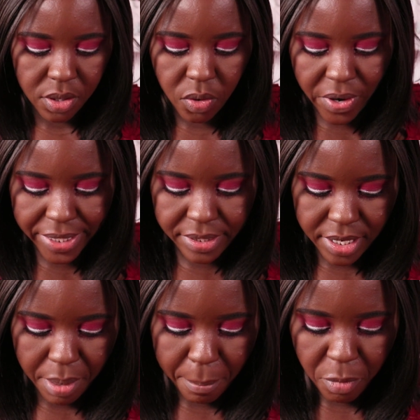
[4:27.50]
all
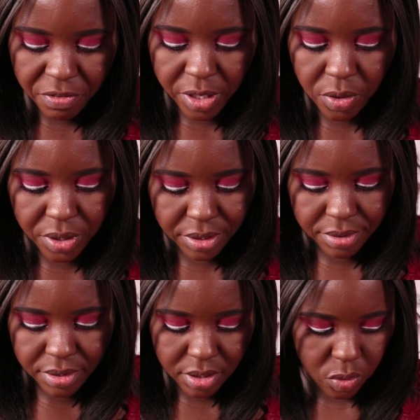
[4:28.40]
right moving on
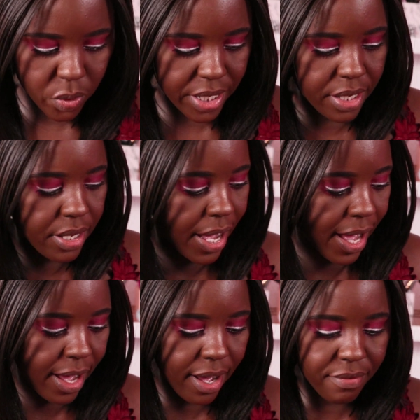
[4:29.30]
we
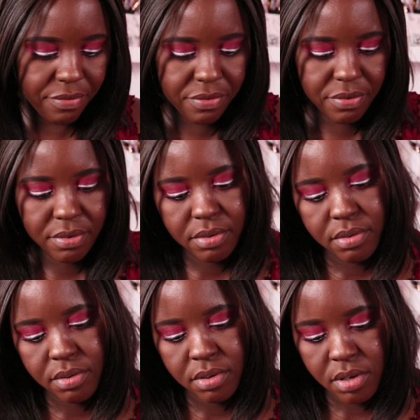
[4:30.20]
have
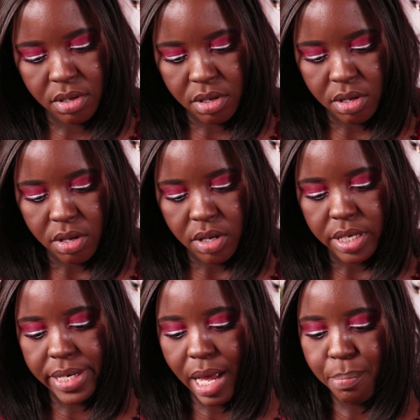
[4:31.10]

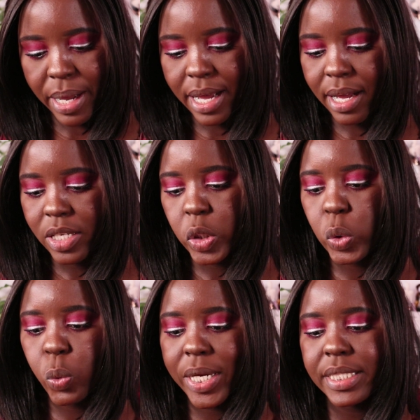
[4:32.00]
number
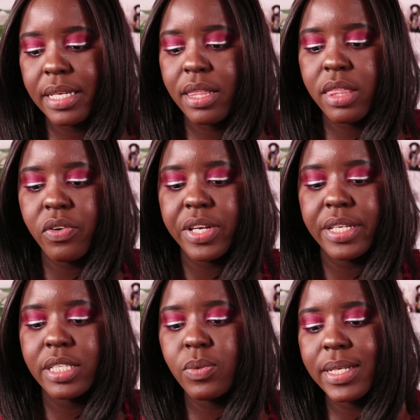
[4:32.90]

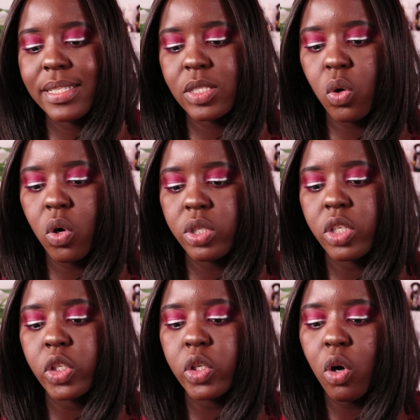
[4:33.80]
23 this one is
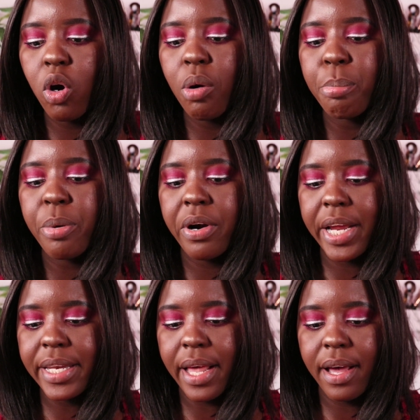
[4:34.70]
called no
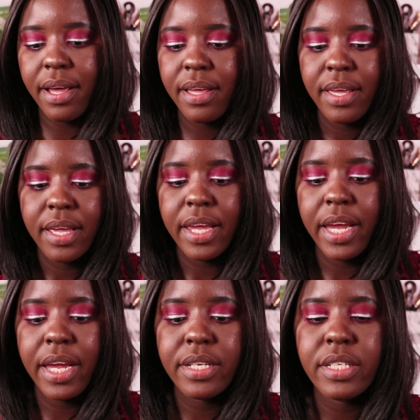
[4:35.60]
brainer
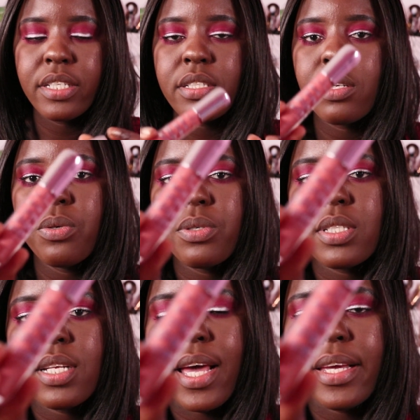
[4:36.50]
and it
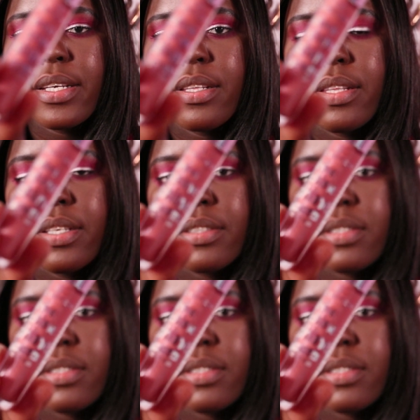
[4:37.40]
looks like this